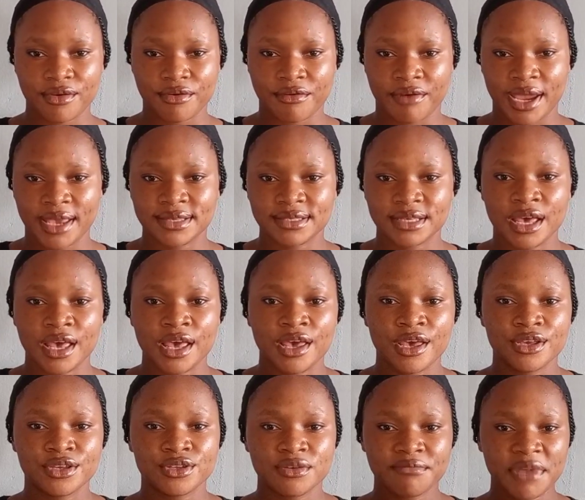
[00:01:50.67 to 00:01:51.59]
All right,
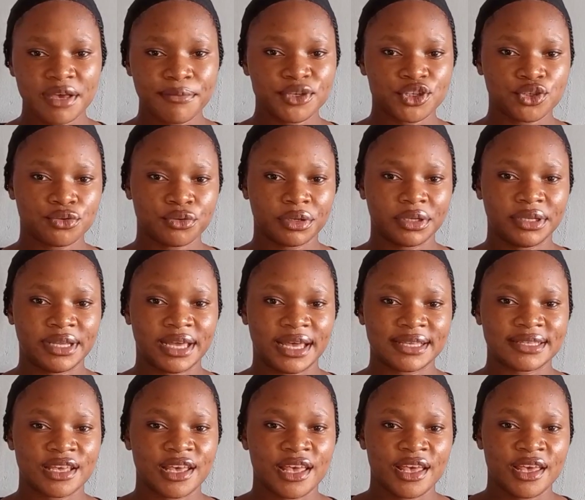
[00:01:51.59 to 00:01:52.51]
so make sure that
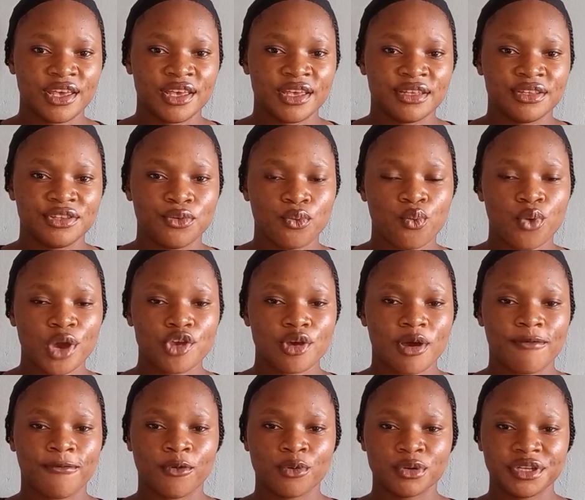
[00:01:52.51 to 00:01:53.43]
the way you
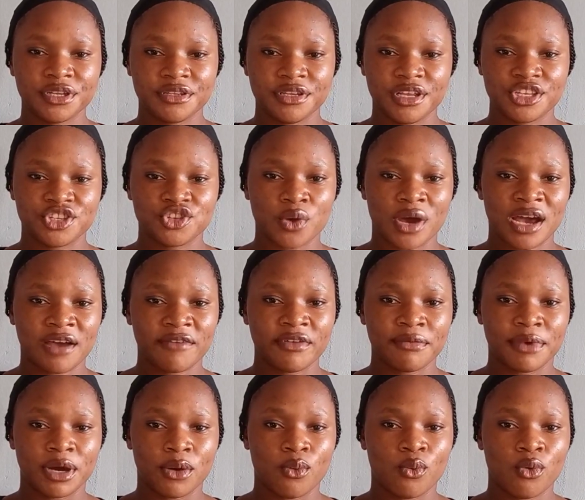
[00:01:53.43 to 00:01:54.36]
are folding it, you have
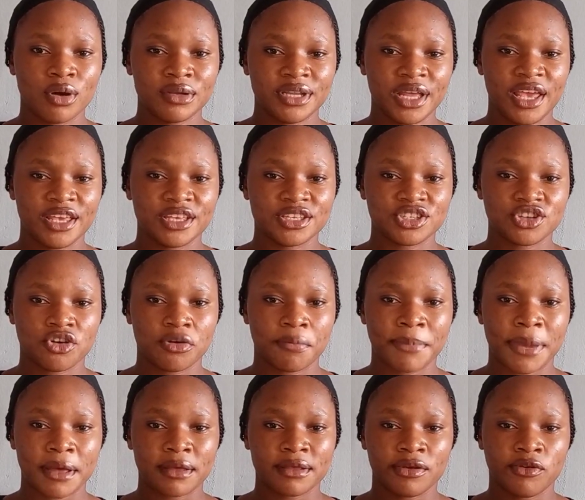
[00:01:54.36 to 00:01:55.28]
about 1 inch
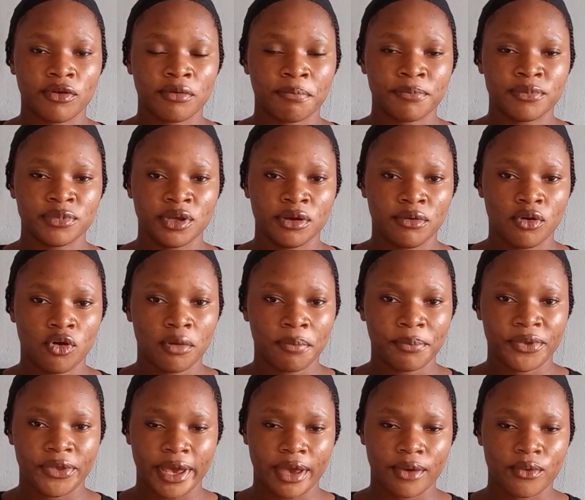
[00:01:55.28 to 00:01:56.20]
up
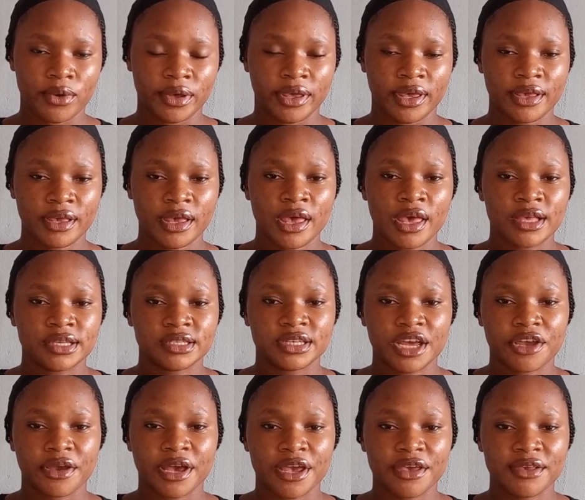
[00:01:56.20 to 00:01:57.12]
here, okay, so that
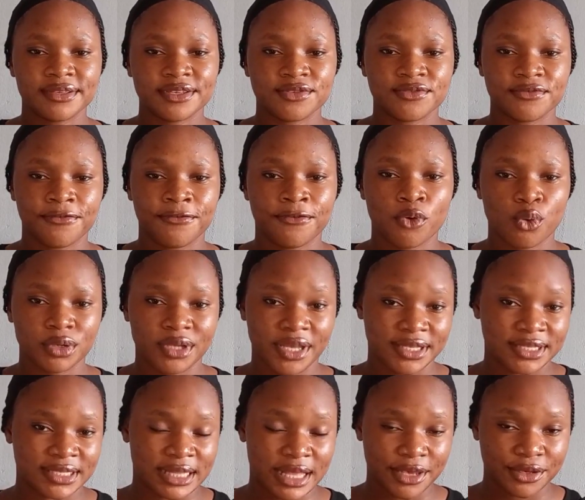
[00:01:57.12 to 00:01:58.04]
you can use it to fold it
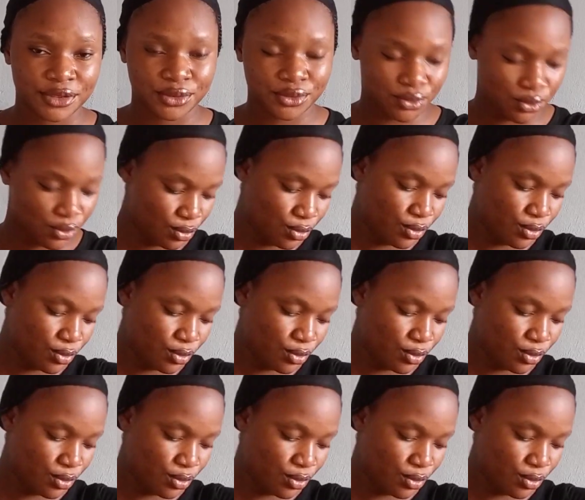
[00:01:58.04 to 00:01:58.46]
like so.